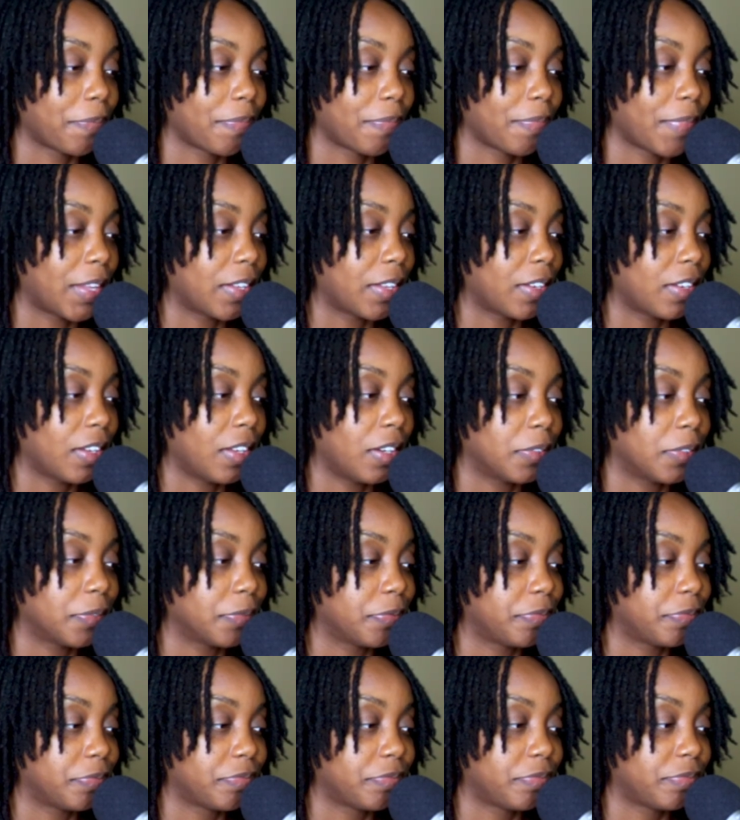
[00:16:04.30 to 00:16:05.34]
No.
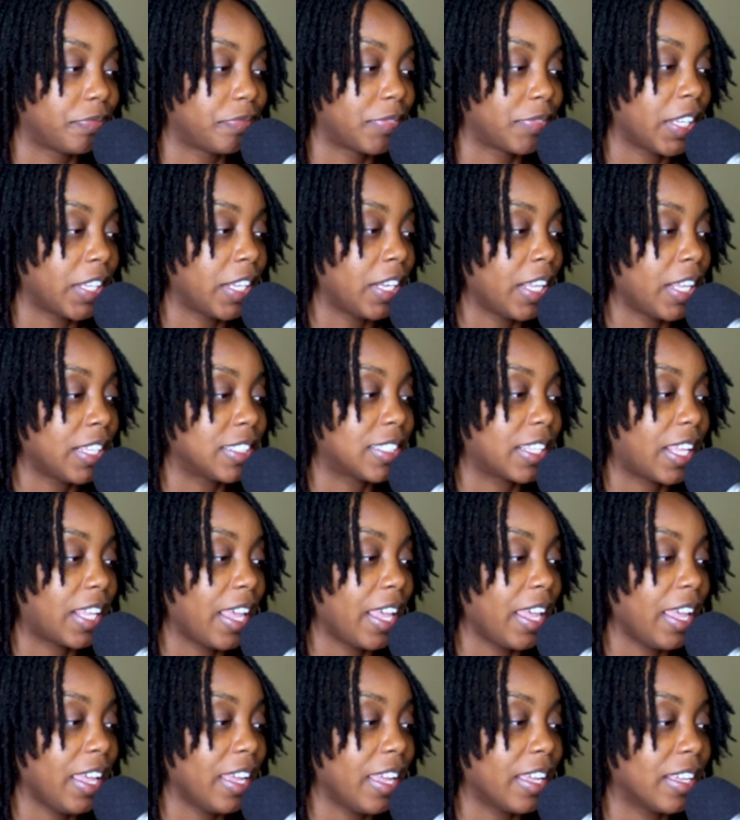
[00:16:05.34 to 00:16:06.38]
And they
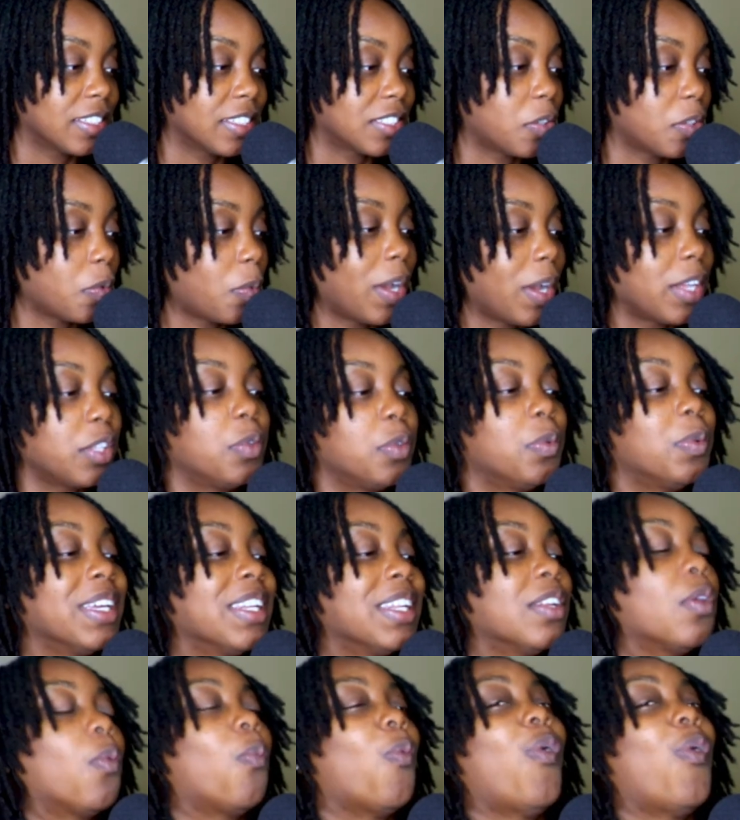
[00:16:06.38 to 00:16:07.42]
scared. So why you in
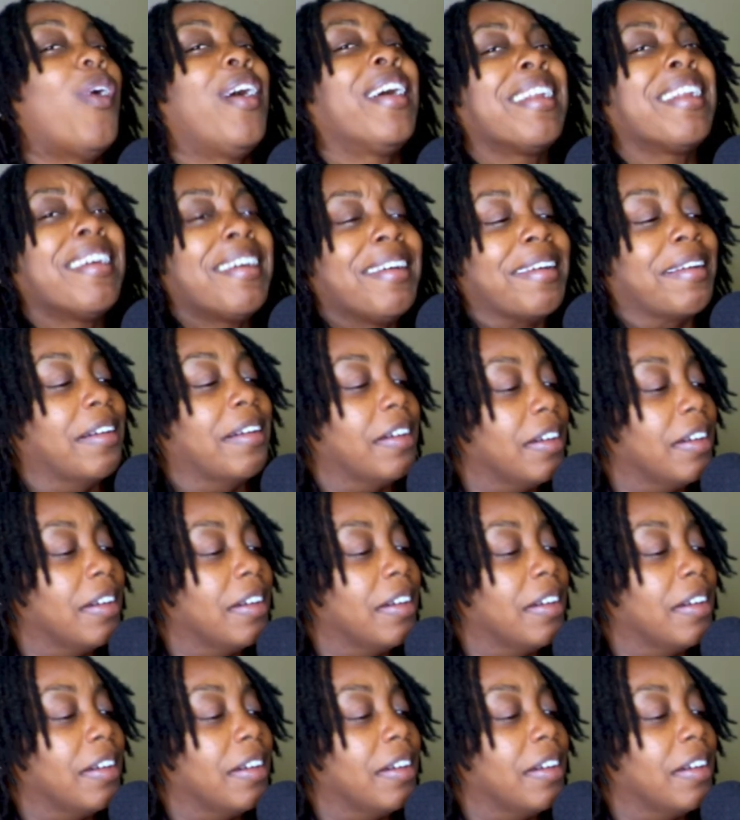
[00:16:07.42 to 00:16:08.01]
the water?